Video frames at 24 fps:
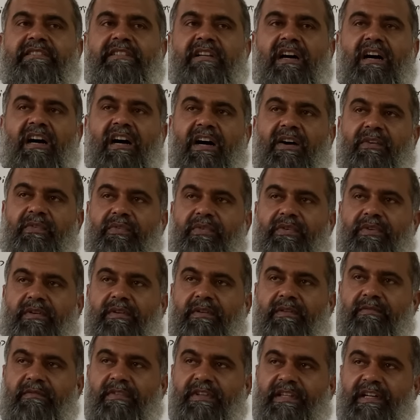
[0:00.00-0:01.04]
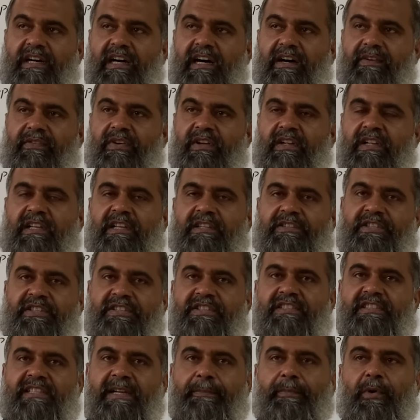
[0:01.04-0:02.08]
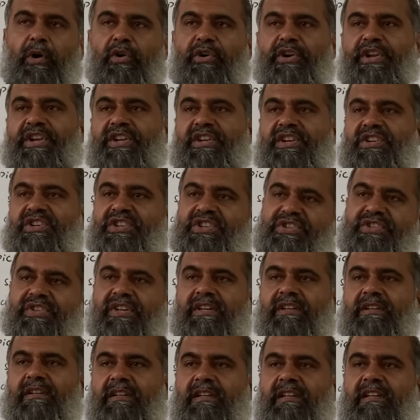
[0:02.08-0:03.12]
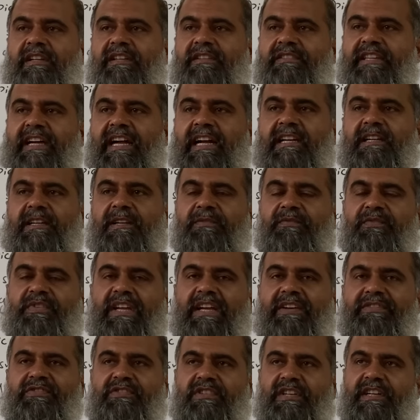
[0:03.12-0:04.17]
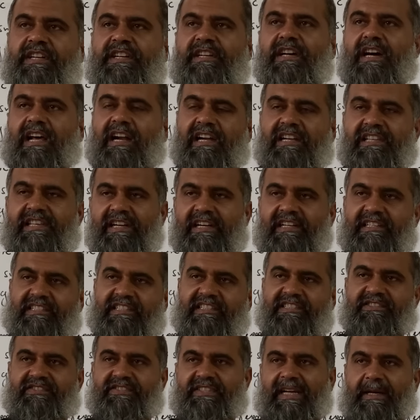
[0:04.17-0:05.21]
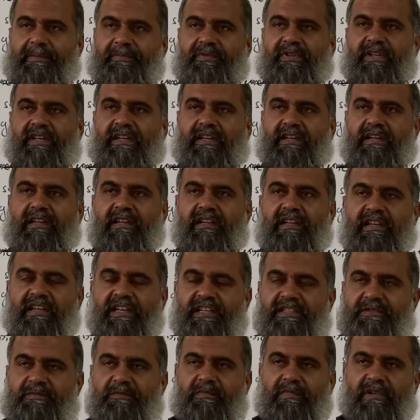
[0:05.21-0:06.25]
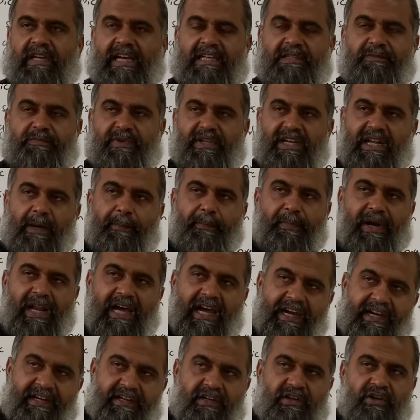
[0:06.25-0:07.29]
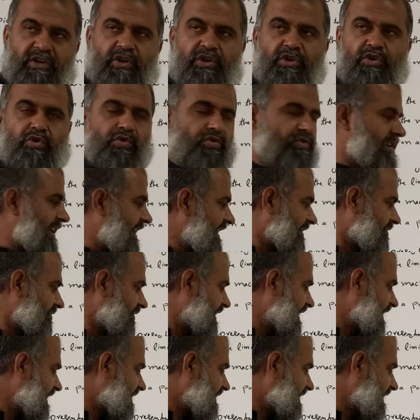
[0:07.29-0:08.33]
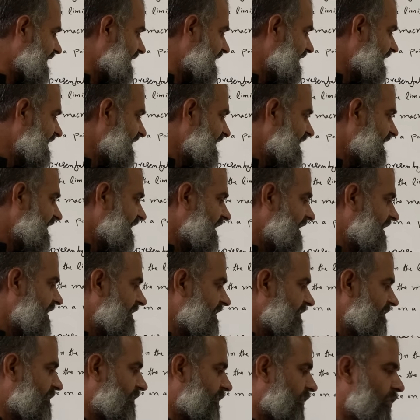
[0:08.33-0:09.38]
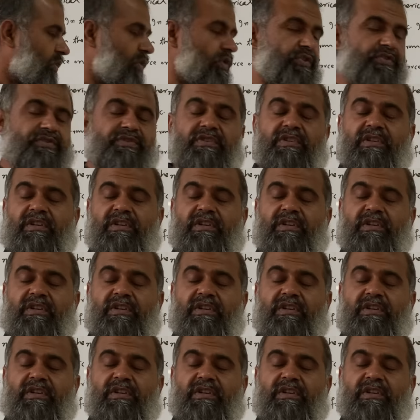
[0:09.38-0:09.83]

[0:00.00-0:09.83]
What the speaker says: half with half. This is the boundary condition that we have studied earlier in this chapter. Has been applied to calculate the force